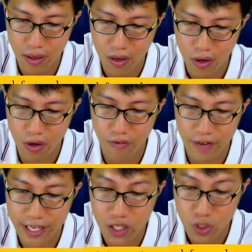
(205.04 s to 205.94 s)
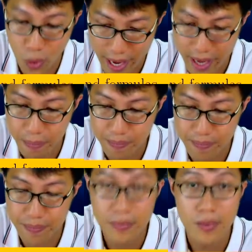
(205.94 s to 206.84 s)
of x squared,
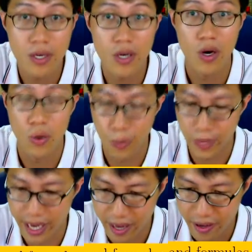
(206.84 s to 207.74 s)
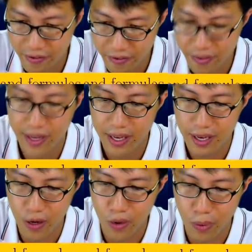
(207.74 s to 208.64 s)
we have
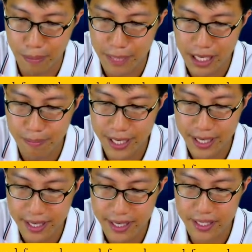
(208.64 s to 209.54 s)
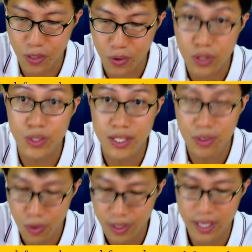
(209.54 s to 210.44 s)
1 plus b is equals to
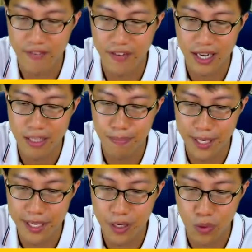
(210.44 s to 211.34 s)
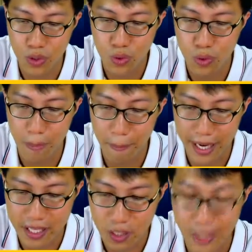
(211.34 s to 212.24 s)
0, giving us b equals to
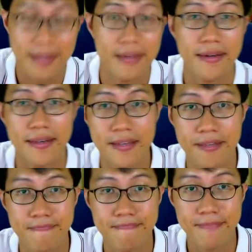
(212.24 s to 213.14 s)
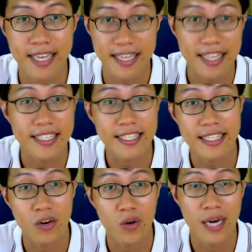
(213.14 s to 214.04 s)
minus 1. And that is
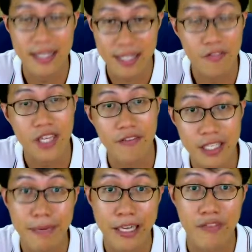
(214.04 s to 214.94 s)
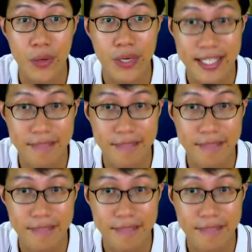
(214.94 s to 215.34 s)
our answer for the first part of the question.